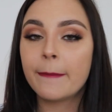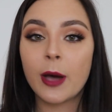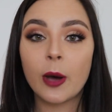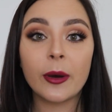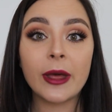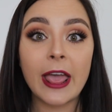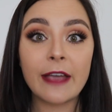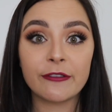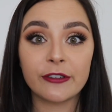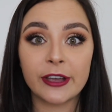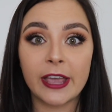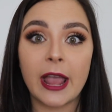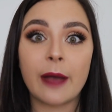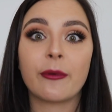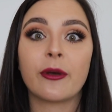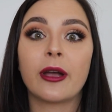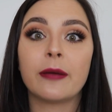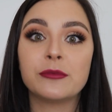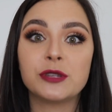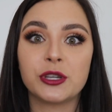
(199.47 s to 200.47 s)
but whatever
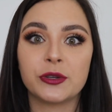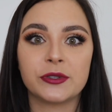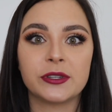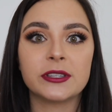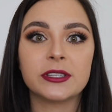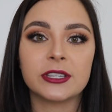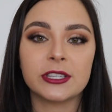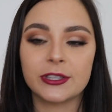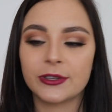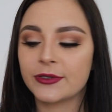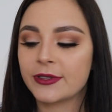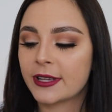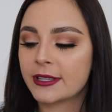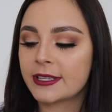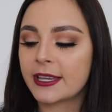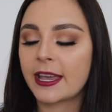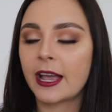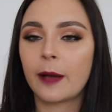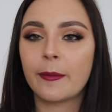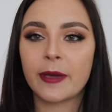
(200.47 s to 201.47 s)
camera I'm choosing to use that
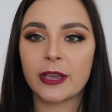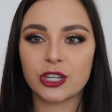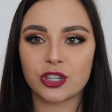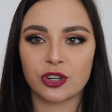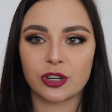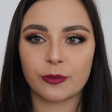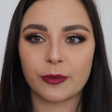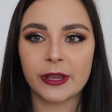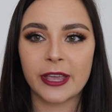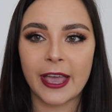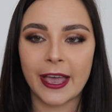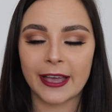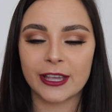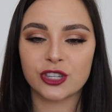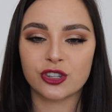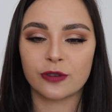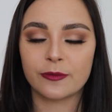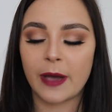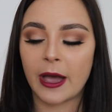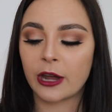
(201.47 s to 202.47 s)
day, I'll make sure to bring
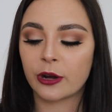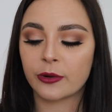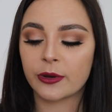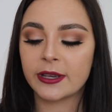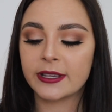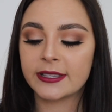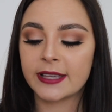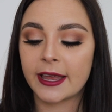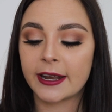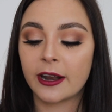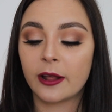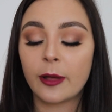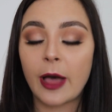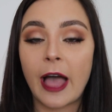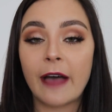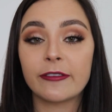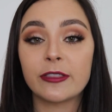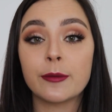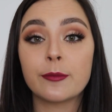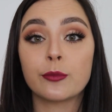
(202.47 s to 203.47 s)
extra batteries, and I'll
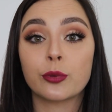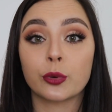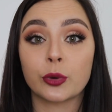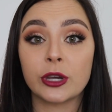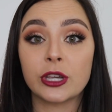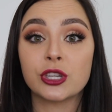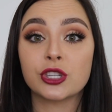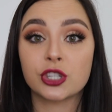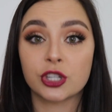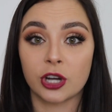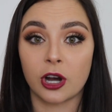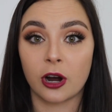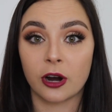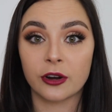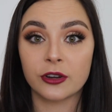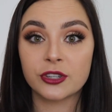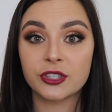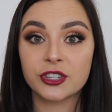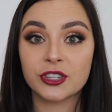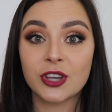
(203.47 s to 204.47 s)
have them
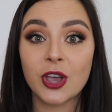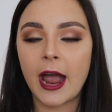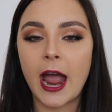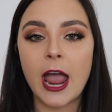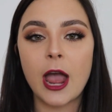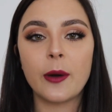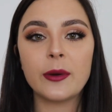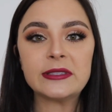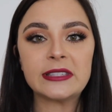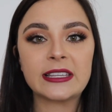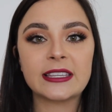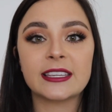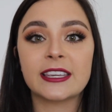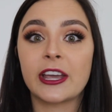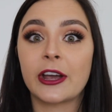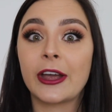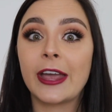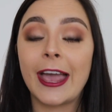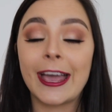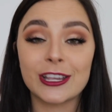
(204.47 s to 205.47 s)
pre-charged. I always like to
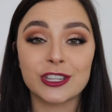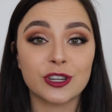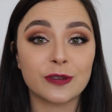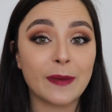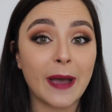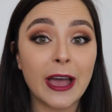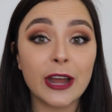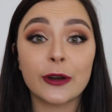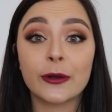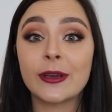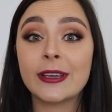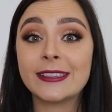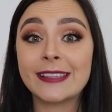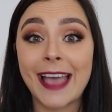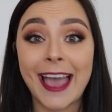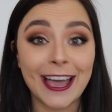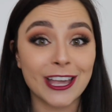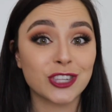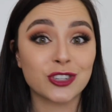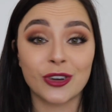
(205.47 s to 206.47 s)
carry extra batteries,
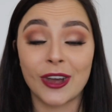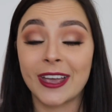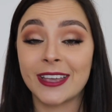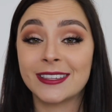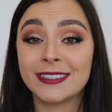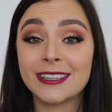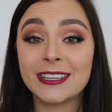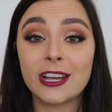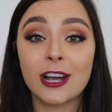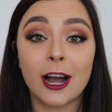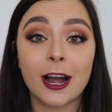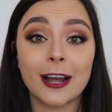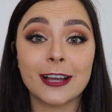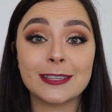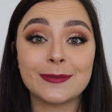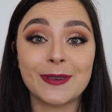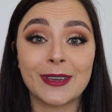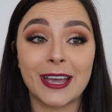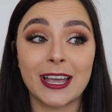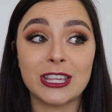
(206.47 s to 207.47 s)
extra SD
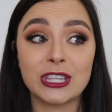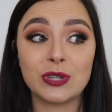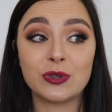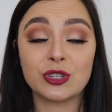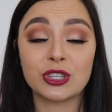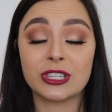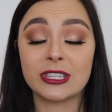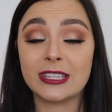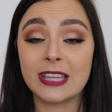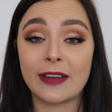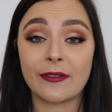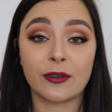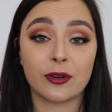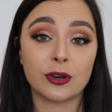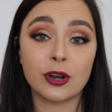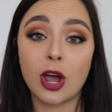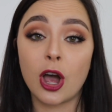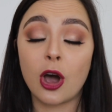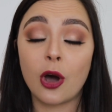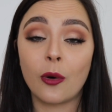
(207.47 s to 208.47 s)
cards, because you just
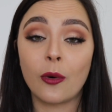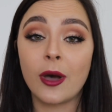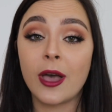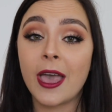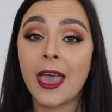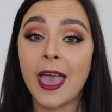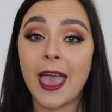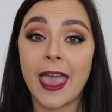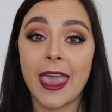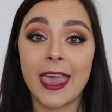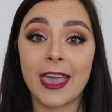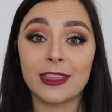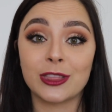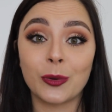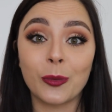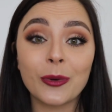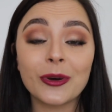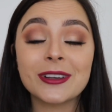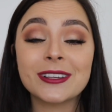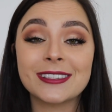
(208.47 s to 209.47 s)
never know, and
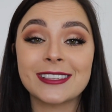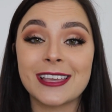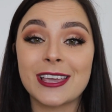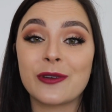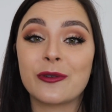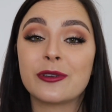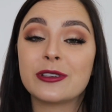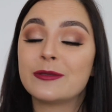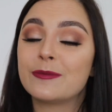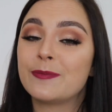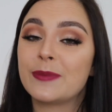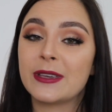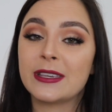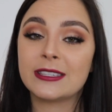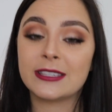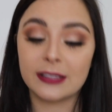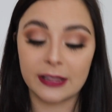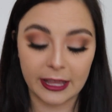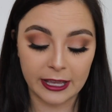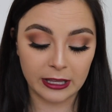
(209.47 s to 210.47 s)
the worst thing would be
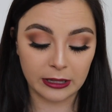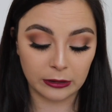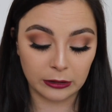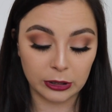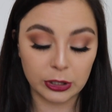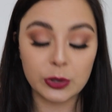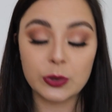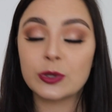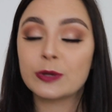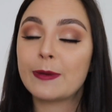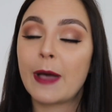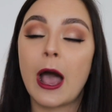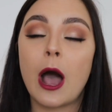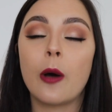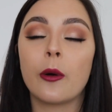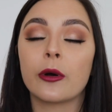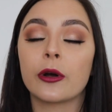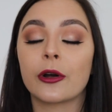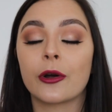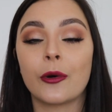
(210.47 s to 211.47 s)
to like lose
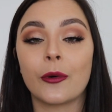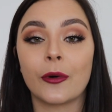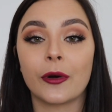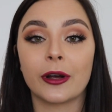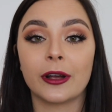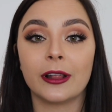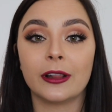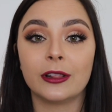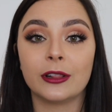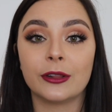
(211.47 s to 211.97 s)
power or